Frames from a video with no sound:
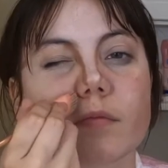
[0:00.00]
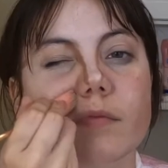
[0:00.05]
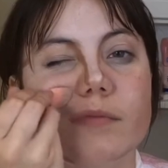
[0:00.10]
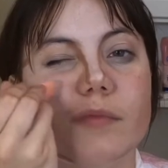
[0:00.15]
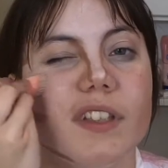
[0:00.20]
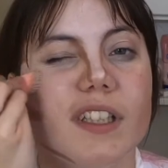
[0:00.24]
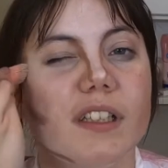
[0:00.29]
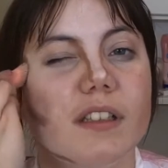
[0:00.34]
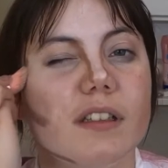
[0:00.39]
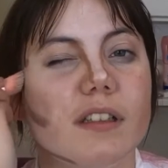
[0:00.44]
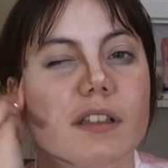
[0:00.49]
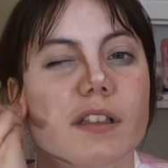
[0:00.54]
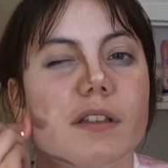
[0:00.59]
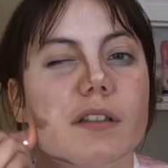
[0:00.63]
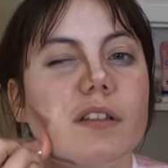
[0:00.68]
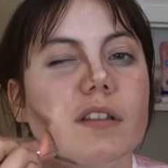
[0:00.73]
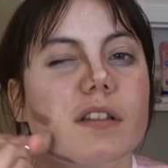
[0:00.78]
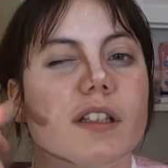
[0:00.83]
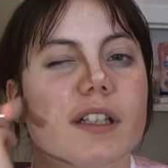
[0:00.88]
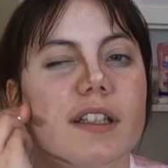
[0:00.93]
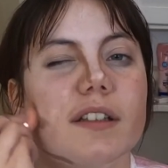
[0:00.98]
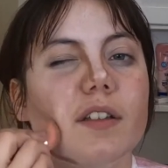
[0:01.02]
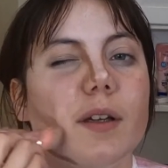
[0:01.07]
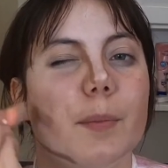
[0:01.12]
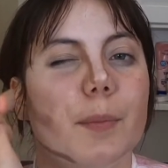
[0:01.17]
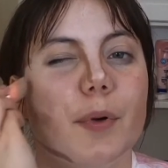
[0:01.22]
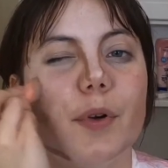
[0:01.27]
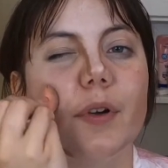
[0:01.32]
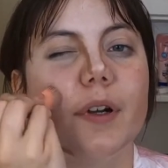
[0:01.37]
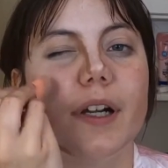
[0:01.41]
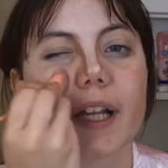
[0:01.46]
This is a
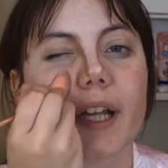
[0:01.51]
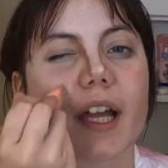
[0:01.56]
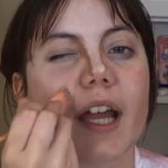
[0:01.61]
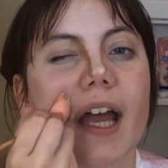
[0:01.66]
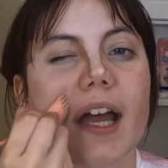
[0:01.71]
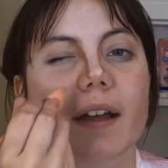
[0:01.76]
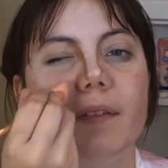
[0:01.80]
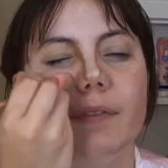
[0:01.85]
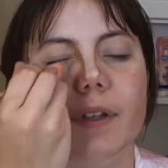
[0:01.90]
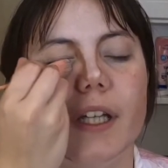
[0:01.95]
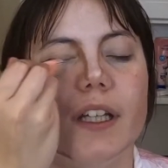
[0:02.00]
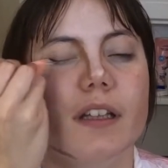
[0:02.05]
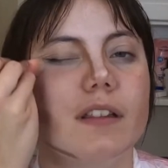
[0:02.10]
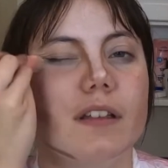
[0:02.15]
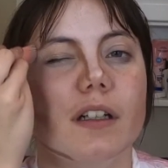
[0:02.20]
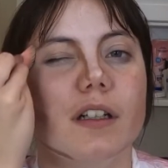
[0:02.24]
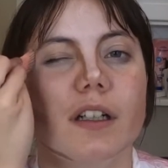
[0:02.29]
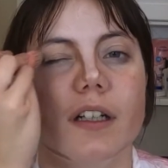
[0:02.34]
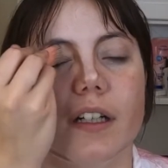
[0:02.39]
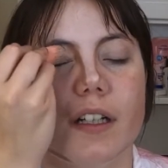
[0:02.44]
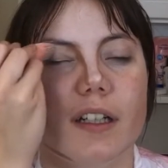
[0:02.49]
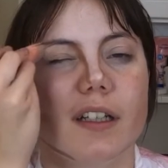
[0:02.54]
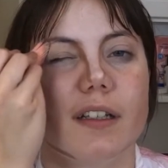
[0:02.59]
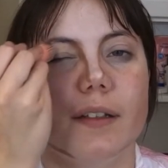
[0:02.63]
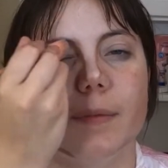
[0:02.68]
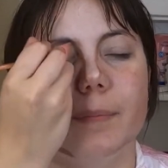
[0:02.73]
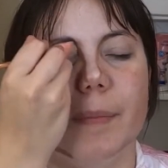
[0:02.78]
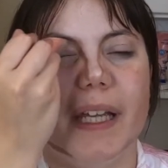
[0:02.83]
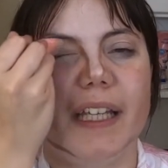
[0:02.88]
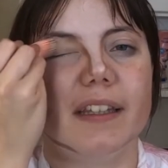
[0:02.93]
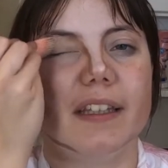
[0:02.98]
pretty heavy look. I
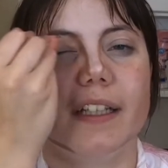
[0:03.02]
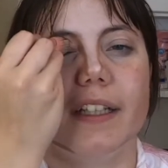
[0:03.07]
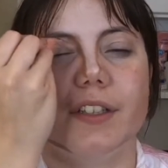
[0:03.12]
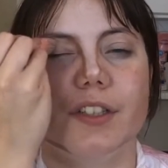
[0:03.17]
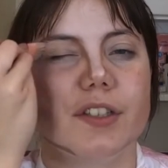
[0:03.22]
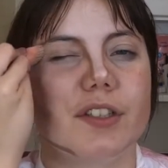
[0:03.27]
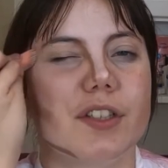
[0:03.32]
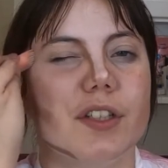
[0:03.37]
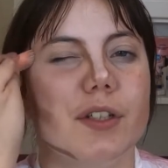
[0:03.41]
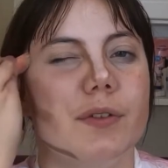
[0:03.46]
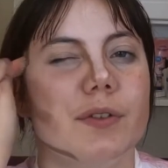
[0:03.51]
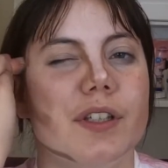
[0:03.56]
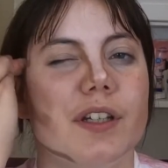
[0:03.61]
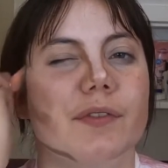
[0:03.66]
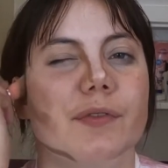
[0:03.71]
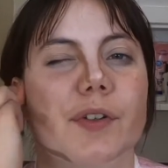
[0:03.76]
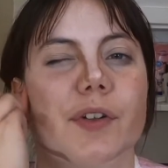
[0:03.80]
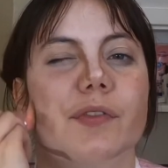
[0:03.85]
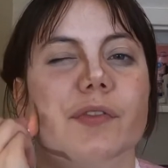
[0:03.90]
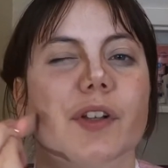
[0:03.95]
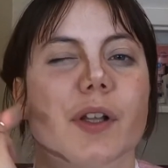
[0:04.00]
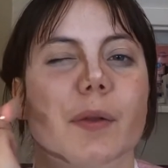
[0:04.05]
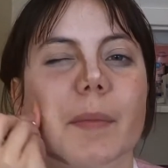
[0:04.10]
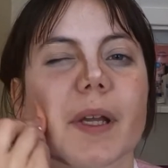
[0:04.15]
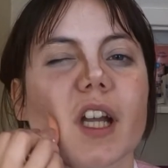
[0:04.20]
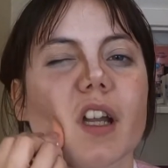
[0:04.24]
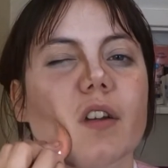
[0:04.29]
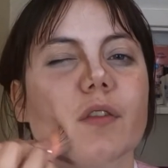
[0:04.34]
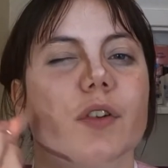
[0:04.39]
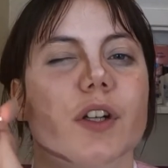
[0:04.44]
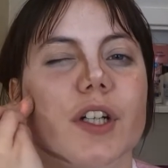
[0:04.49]
mainly just use it for
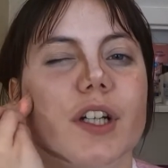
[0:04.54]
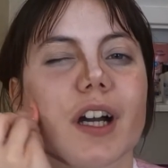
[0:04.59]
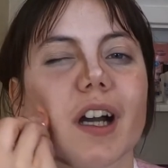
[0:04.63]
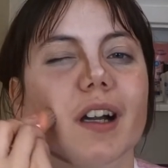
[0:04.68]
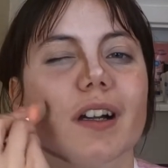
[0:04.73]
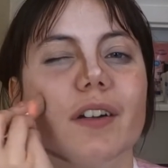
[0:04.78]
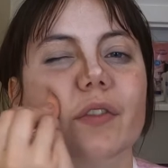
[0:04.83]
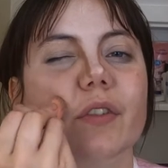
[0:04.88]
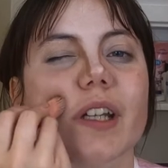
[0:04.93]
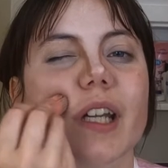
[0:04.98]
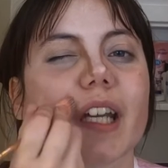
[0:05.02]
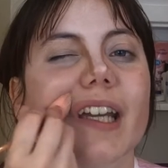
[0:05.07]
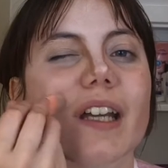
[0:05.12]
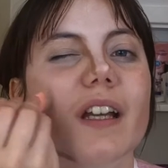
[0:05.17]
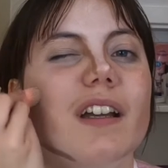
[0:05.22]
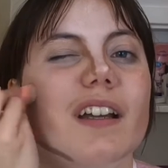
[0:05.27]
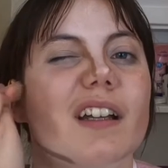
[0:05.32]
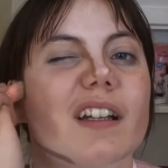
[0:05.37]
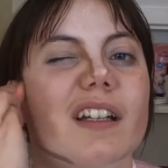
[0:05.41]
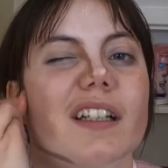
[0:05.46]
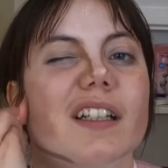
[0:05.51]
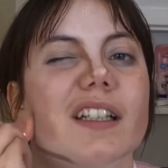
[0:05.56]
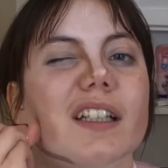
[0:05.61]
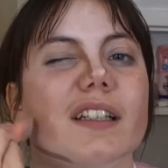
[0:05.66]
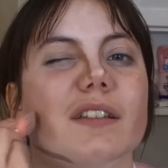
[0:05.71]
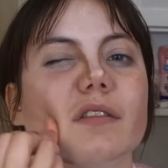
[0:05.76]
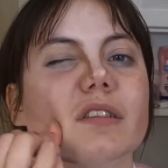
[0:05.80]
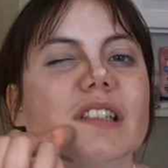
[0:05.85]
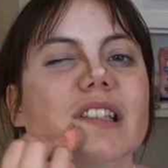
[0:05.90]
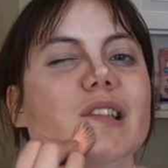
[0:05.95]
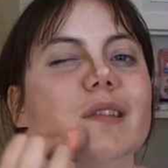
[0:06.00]
filming and photography. I
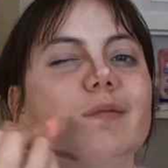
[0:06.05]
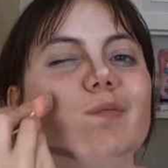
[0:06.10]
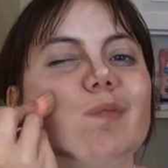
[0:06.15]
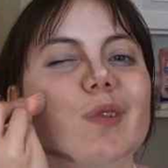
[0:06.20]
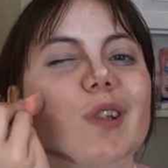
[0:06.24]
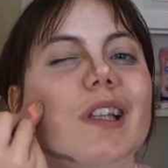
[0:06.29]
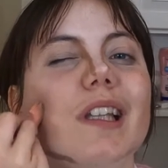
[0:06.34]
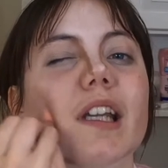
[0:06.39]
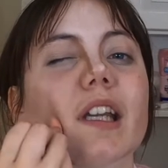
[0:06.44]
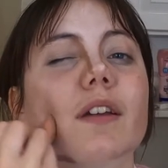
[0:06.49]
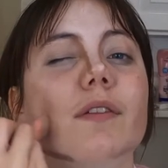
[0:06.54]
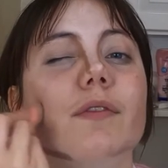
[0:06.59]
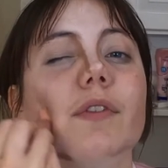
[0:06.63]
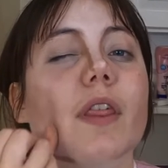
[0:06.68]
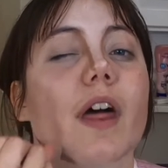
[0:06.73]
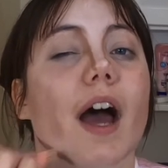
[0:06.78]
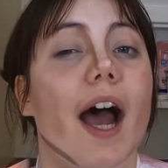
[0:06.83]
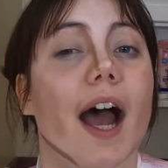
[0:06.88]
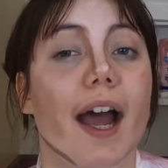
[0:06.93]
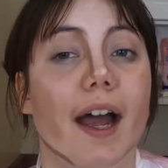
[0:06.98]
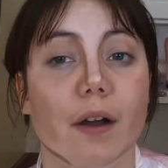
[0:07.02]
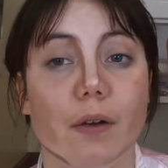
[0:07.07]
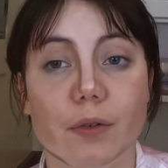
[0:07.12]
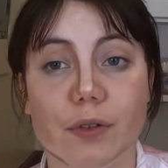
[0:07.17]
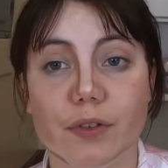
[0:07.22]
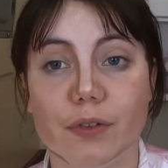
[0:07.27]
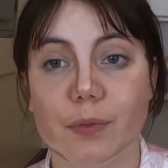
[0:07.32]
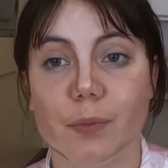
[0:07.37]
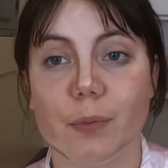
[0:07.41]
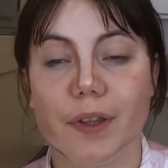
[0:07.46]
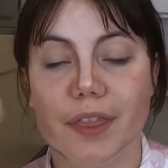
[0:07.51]
don't really leave the
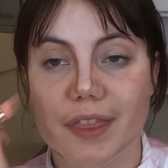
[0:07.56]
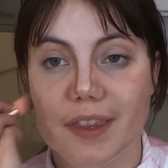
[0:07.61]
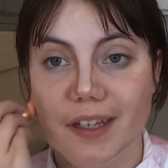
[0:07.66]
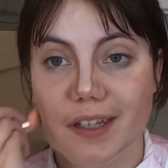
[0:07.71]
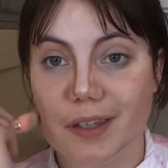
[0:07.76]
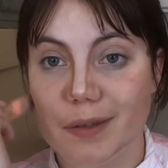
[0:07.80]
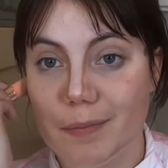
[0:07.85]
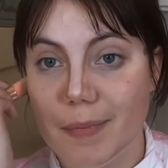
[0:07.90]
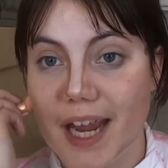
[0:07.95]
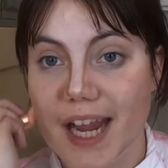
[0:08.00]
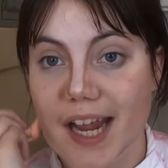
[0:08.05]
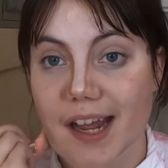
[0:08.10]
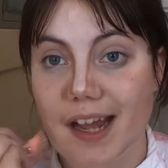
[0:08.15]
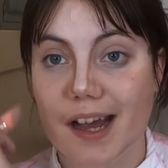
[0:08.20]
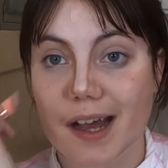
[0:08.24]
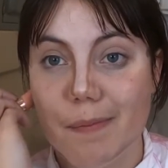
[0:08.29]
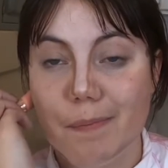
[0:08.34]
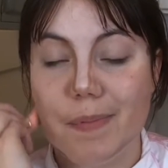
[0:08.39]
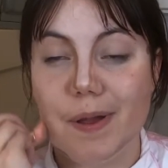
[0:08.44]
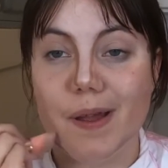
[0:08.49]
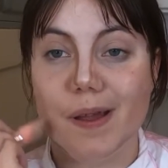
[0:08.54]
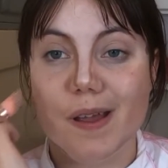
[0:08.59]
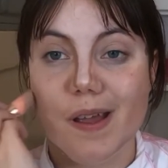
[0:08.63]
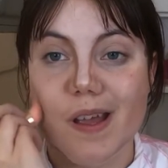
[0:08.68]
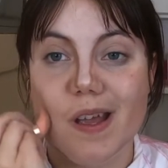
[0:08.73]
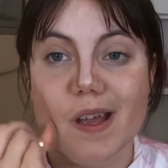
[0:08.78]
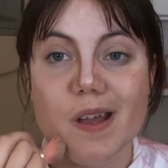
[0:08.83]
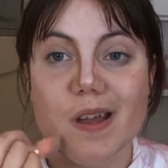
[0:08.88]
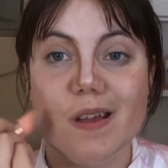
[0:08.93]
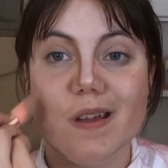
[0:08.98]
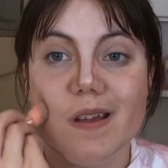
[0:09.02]
house with this makeup
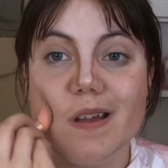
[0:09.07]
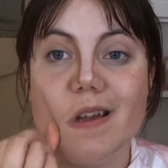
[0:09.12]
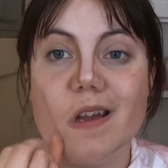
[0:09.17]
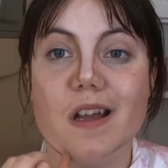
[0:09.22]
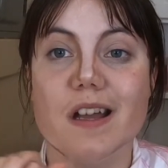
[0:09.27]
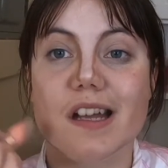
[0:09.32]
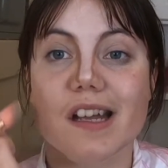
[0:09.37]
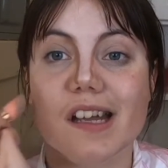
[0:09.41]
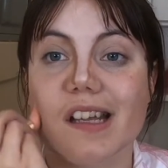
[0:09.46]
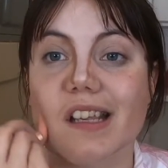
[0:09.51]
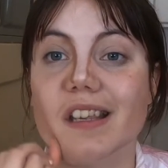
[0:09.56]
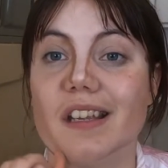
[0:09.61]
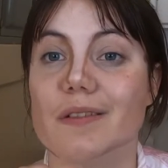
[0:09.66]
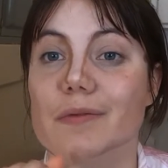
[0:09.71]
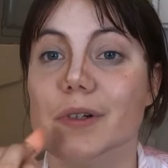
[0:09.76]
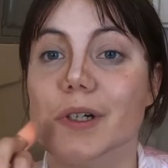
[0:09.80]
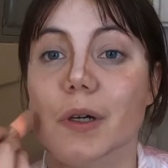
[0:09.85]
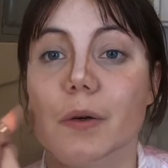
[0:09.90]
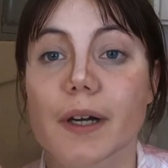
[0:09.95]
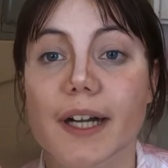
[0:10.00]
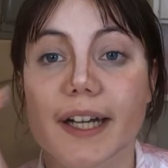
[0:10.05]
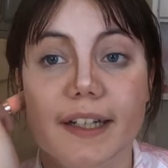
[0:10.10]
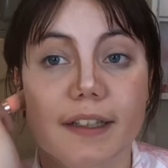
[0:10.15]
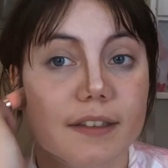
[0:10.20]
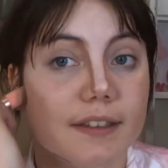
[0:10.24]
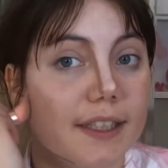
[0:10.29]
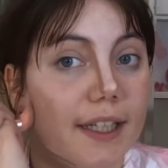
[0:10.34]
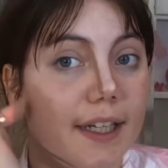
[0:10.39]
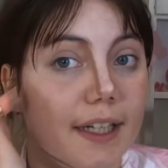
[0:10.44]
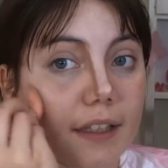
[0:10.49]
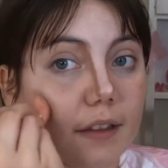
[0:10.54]
because it
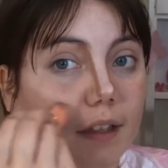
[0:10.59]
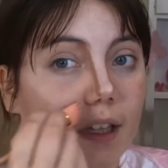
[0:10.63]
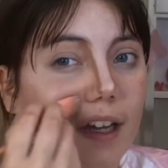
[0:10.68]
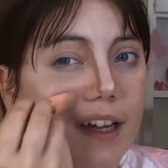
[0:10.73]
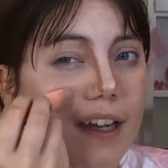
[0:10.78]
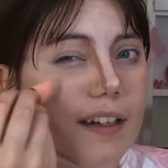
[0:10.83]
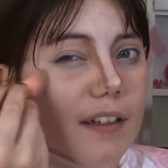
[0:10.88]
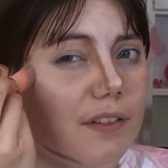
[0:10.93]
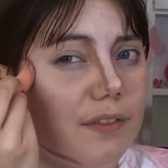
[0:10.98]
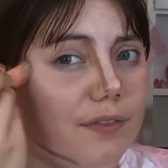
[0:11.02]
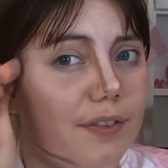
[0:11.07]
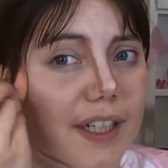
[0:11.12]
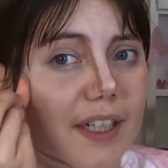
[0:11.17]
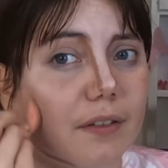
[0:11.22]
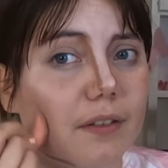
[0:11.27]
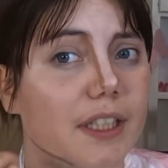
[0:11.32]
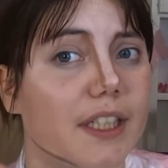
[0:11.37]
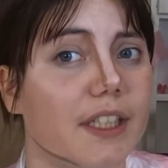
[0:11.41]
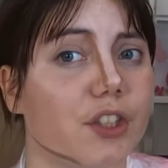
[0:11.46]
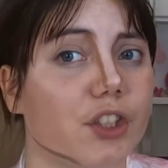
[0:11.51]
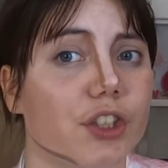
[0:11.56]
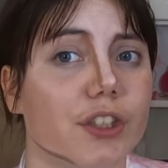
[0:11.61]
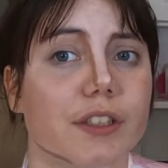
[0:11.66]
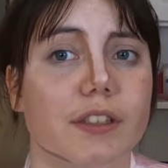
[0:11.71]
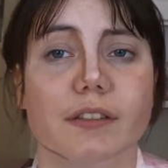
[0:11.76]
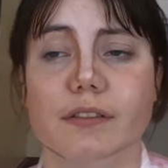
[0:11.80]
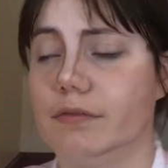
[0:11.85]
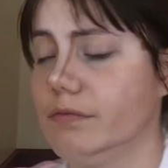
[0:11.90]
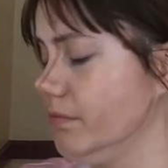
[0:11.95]
requires a lot of foundation